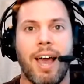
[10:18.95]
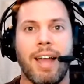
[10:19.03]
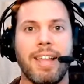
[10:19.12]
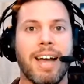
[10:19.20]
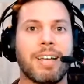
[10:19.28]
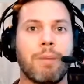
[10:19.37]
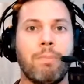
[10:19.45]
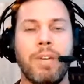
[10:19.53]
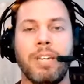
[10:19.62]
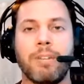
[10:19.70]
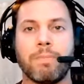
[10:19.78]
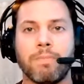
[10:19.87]
And then I can
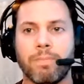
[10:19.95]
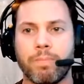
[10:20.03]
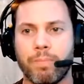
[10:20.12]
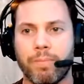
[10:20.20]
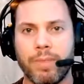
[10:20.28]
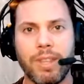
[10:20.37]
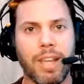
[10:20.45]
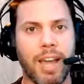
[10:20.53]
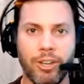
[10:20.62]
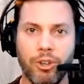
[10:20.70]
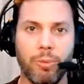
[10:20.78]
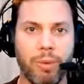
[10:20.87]
meet,
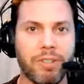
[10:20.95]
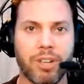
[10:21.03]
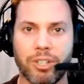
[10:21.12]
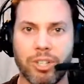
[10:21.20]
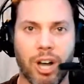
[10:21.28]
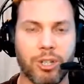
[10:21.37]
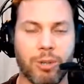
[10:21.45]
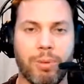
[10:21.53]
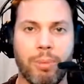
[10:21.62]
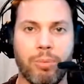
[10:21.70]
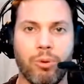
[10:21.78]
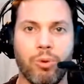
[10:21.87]
and we've done talks with
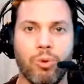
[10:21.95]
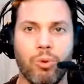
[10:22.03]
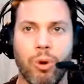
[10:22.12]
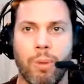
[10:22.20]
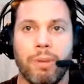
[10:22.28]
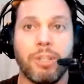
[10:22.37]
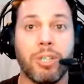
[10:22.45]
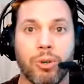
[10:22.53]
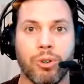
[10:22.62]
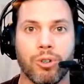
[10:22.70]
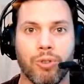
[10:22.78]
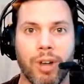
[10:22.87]
people who are business
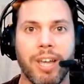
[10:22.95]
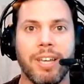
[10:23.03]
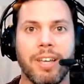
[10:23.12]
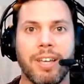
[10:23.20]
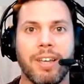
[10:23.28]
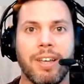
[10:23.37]
owners, right?